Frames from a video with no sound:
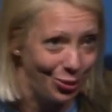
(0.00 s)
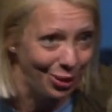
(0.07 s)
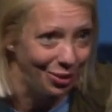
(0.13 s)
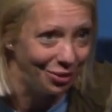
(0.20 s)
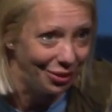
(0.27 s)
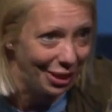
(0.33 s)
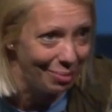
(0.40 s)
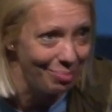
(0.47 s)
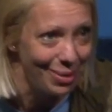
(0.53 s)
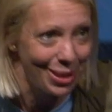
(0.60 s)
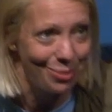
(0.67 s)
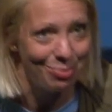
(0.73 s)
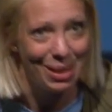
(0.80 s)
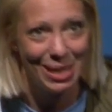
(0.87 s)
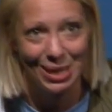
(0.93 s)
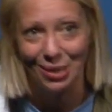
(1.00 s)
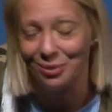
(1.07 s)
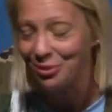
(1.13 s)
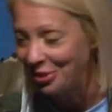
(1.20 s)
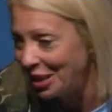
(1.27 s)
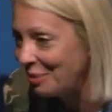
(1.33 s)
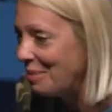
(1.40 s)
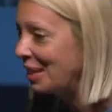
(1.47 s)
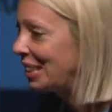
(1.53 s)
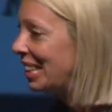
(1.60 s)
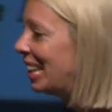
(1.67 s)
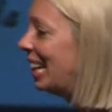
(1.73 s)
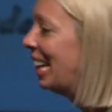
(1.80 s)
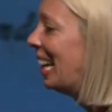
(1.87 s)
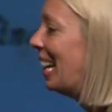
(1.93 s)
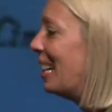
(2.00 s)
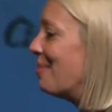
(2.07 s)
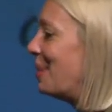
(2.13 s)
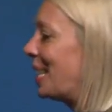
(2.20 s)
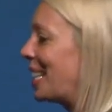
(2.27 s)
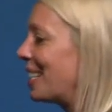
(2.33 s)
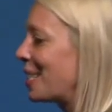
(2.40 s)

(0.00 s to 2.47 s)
film, so please don't film it because